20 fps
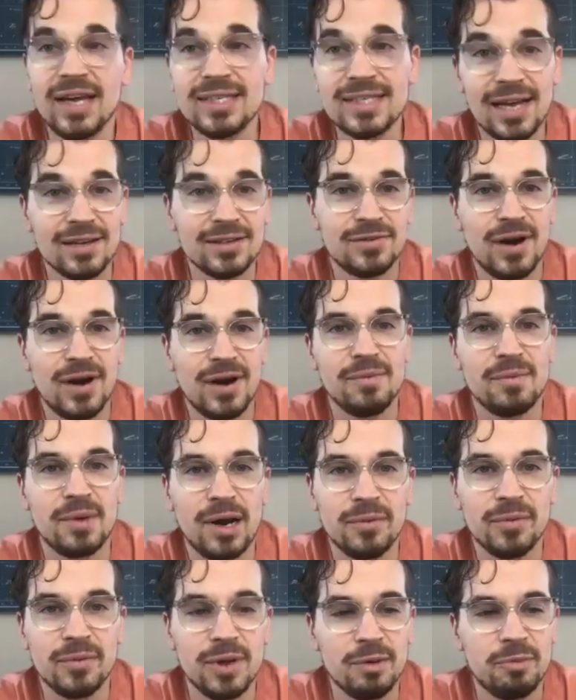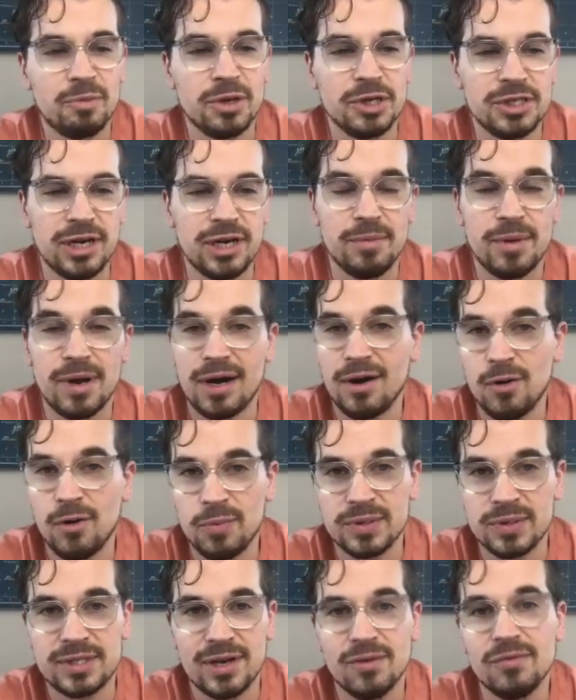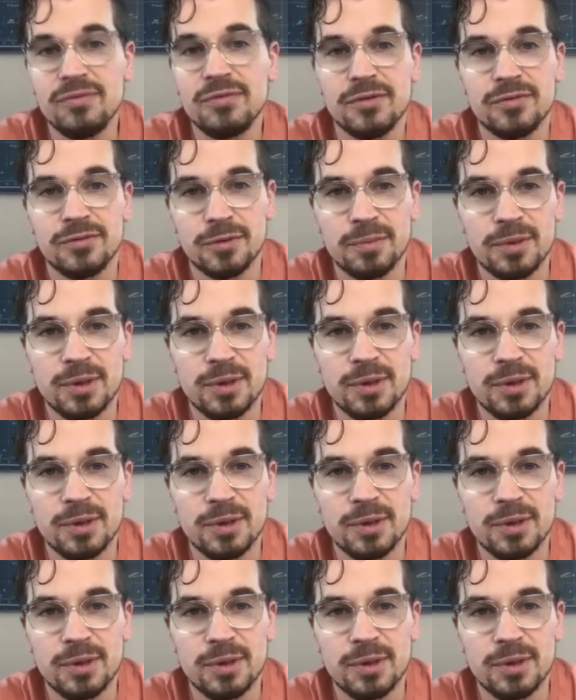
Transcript: Alex, for having me. I really appreciate it, man. I hope it's helpful for